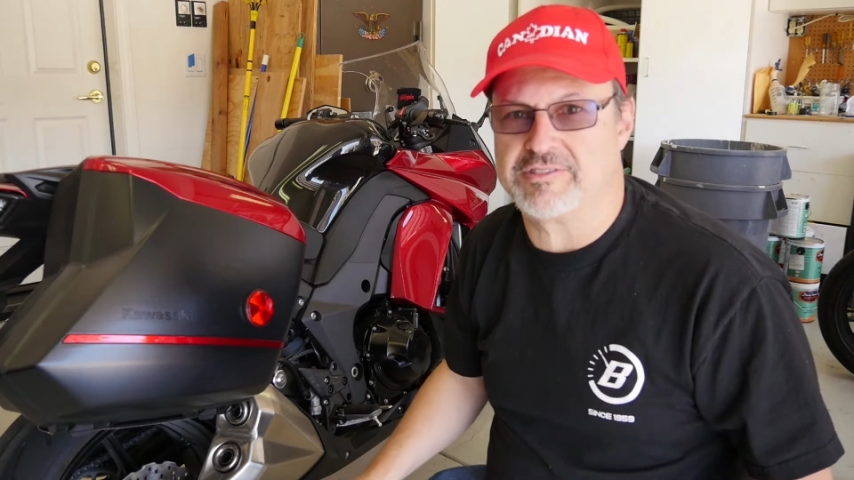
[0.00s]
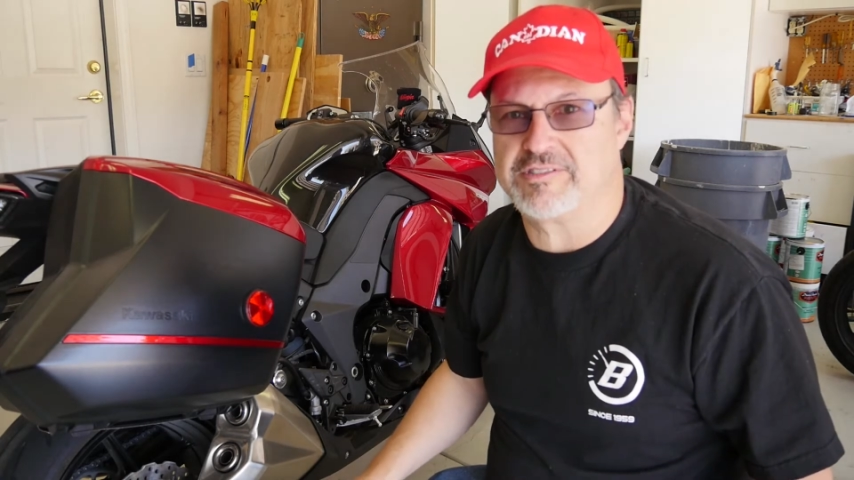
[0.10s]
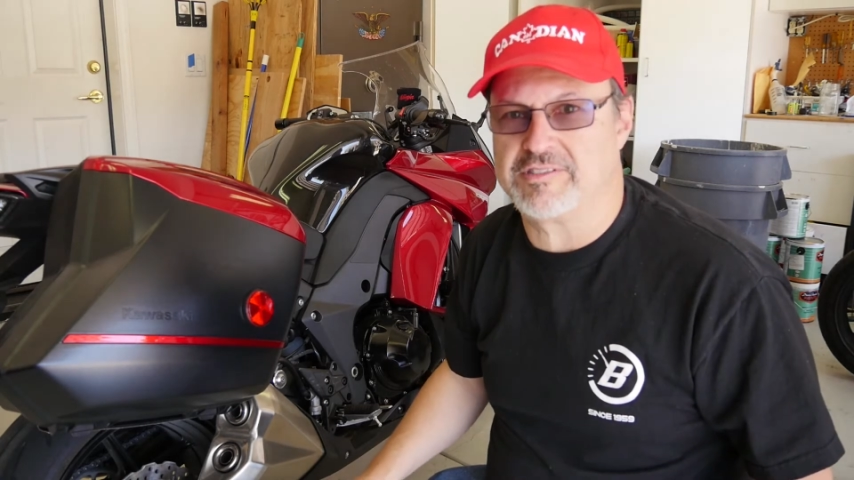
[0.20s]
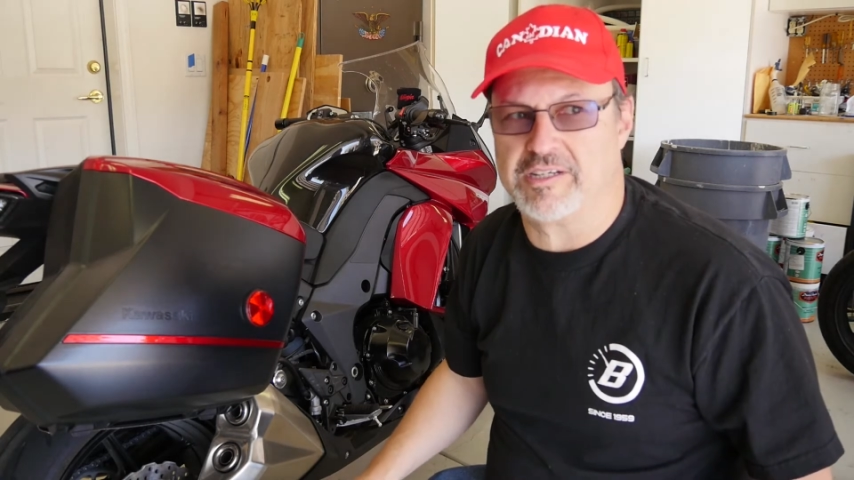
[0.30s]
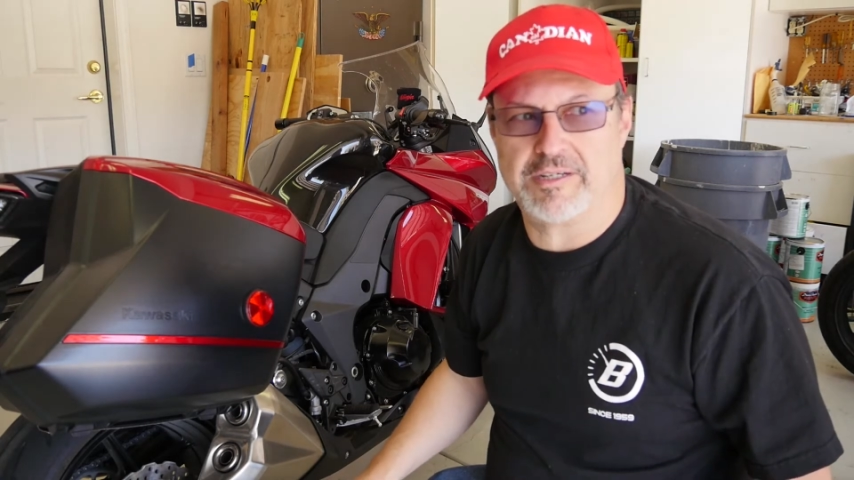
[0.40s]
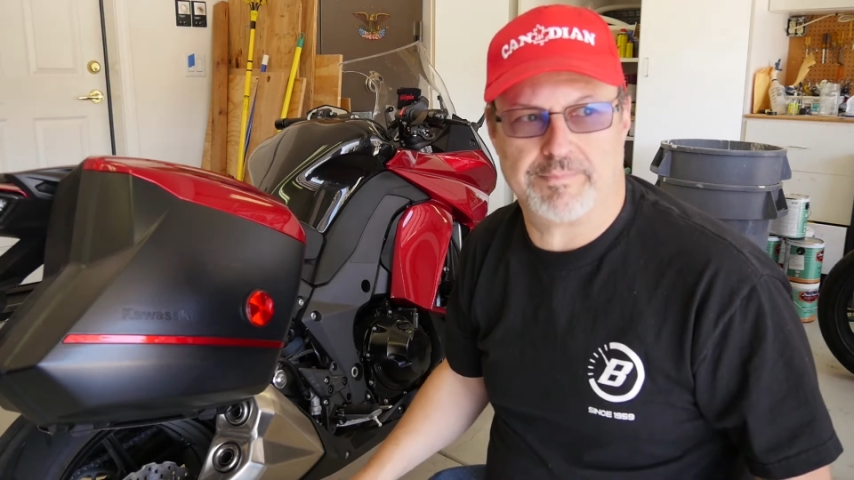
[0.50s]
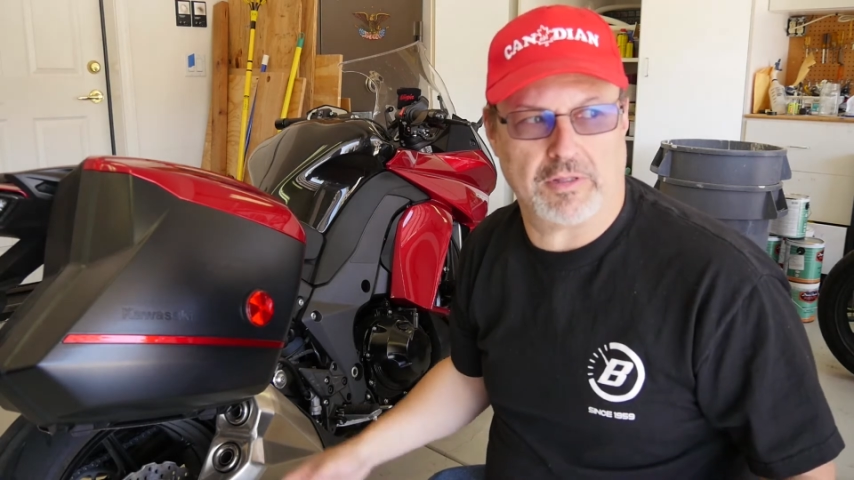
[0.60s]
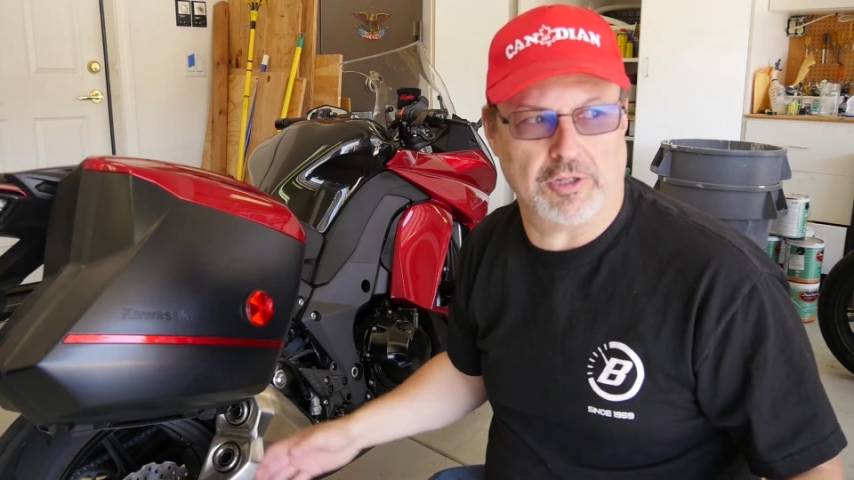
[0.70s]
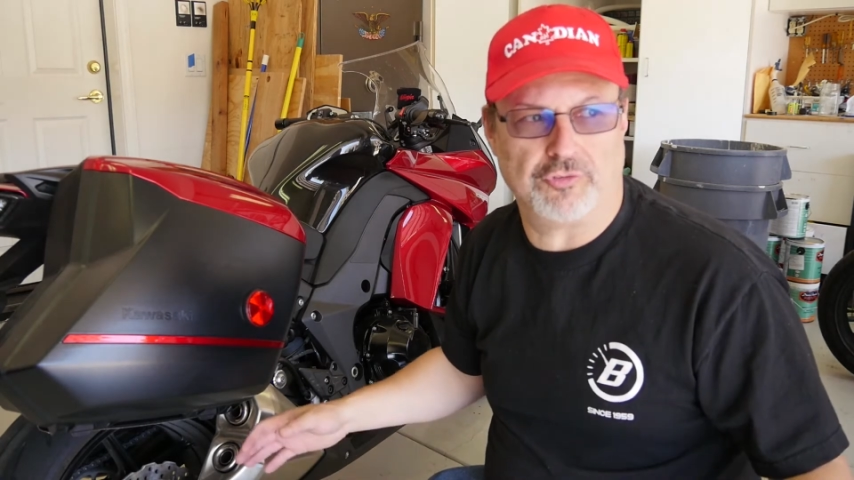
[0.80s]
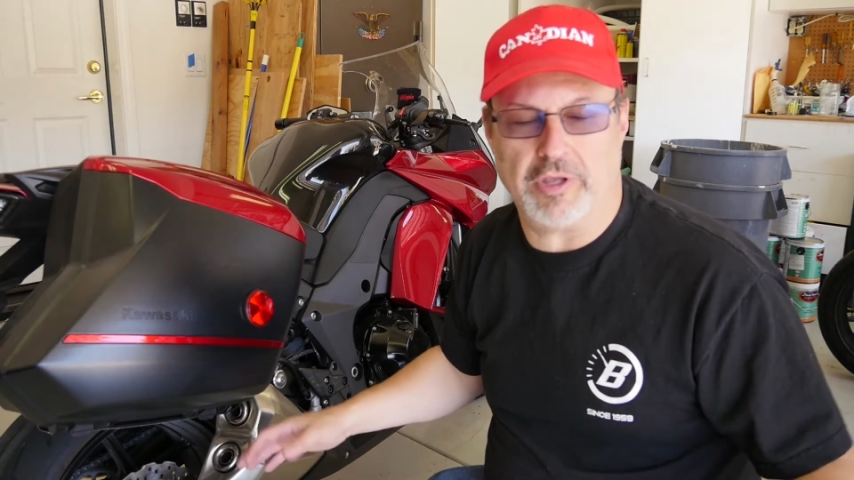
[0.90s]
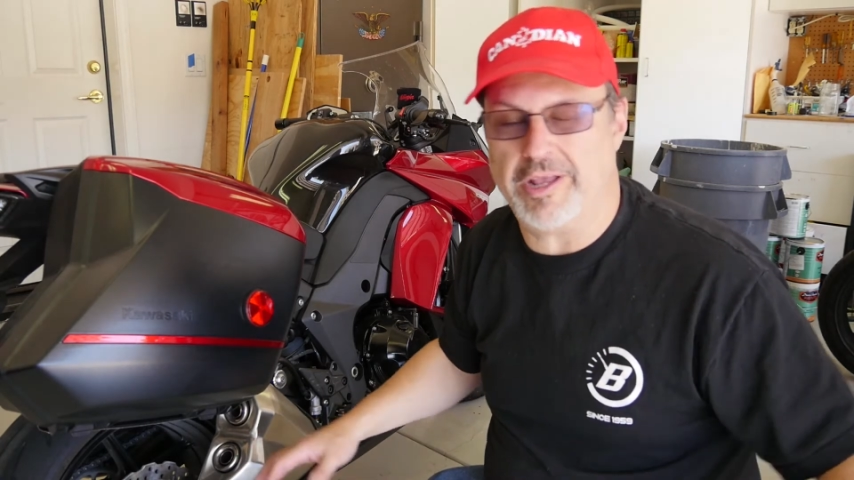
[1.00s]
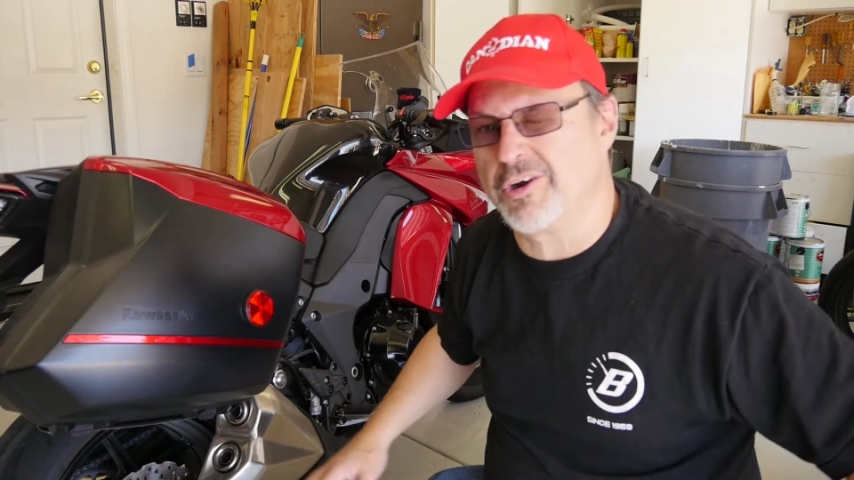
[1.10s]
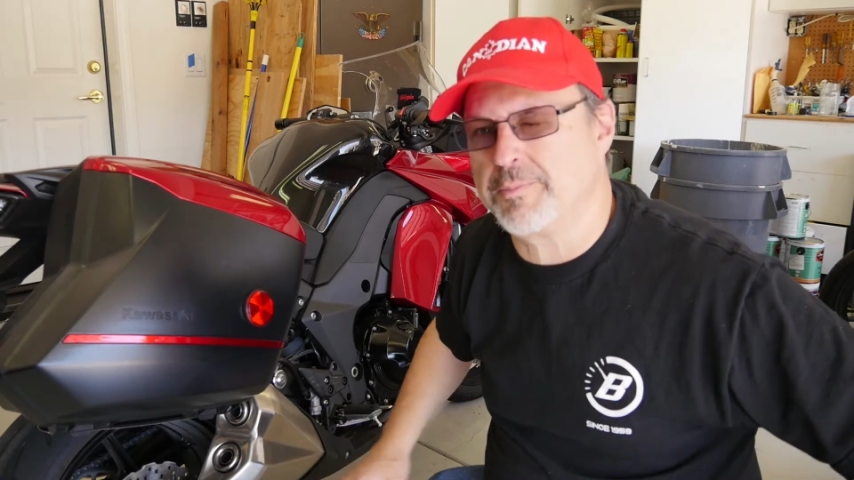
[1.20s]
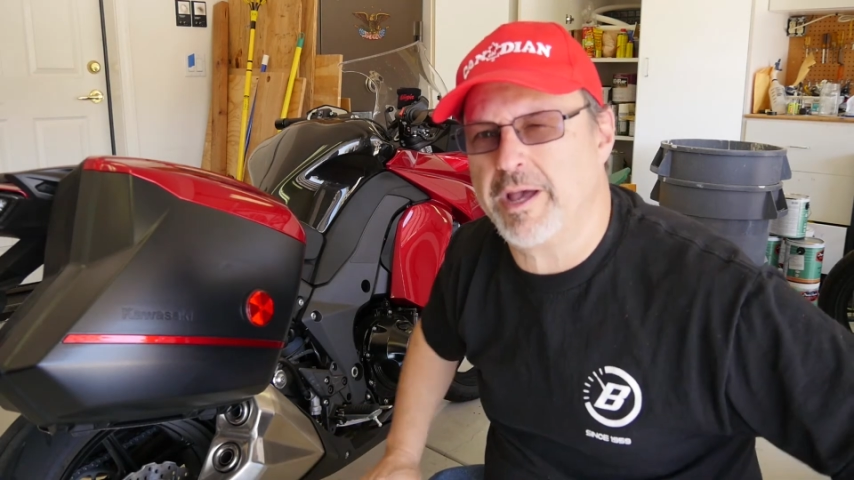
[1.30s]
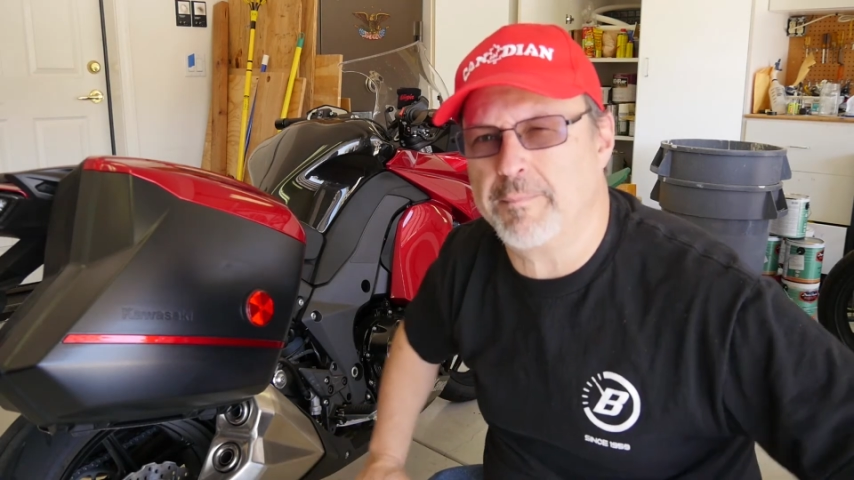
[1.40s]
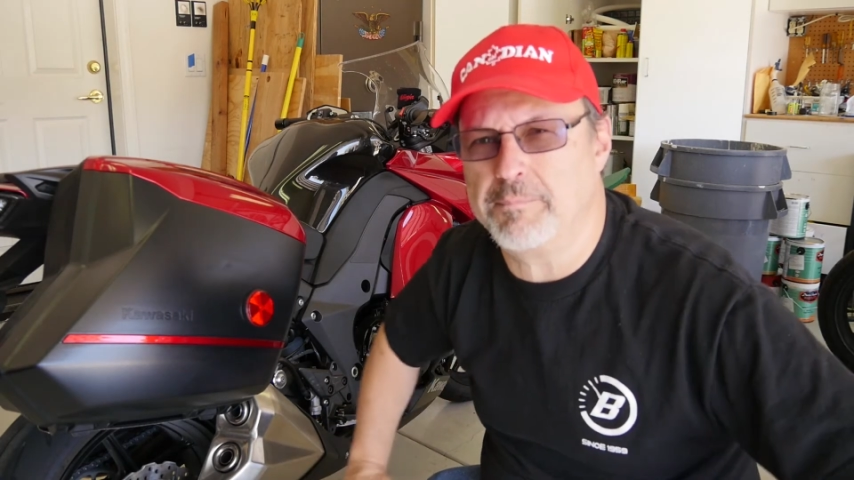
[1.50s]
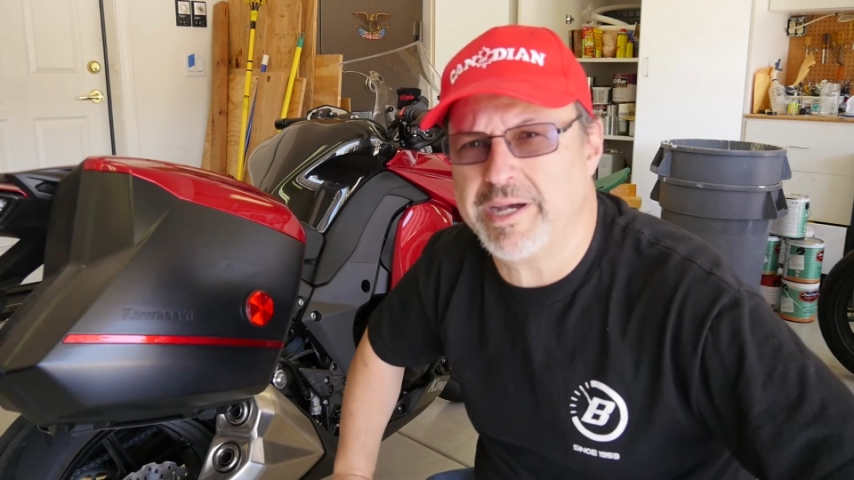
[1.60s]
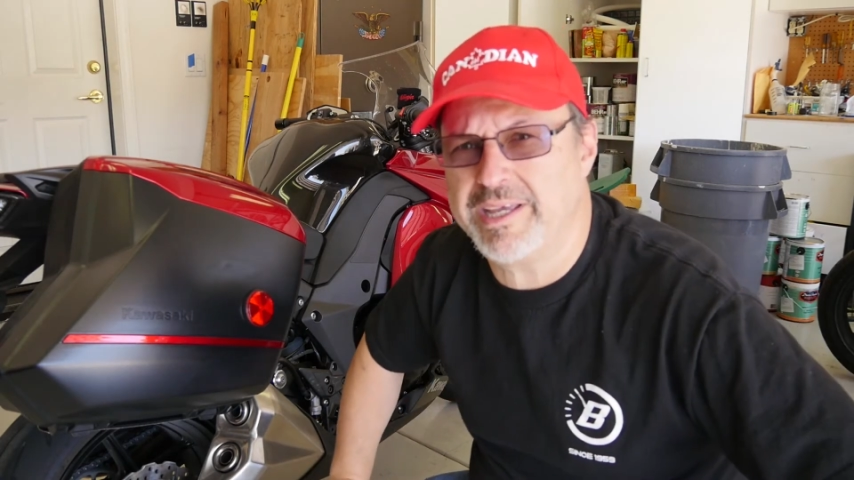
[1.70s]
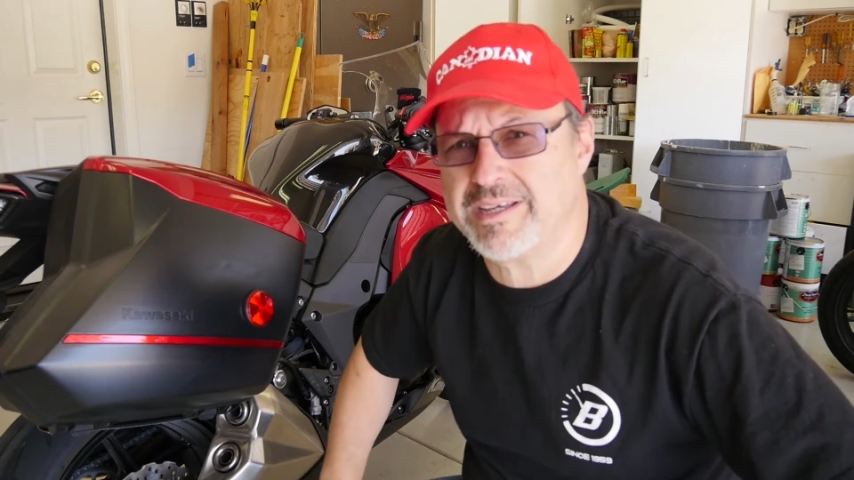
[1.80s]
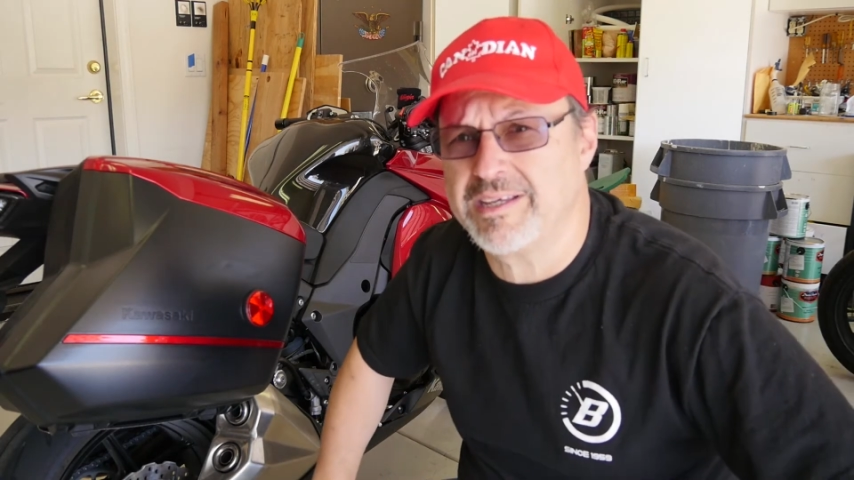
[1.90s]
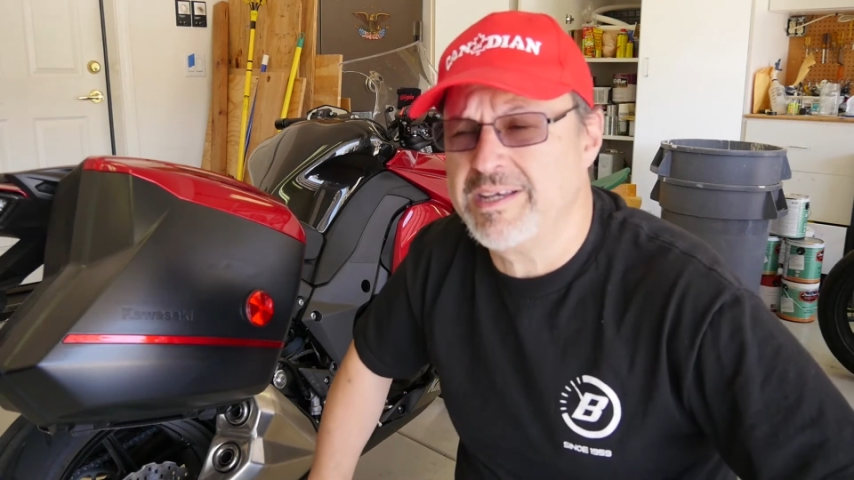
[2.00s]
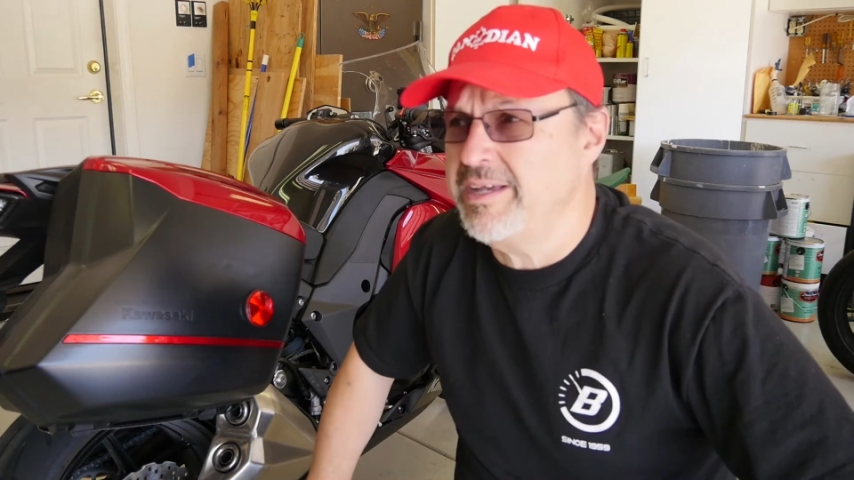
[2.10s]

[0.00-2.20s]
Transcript: It's a close to 800-pound bike.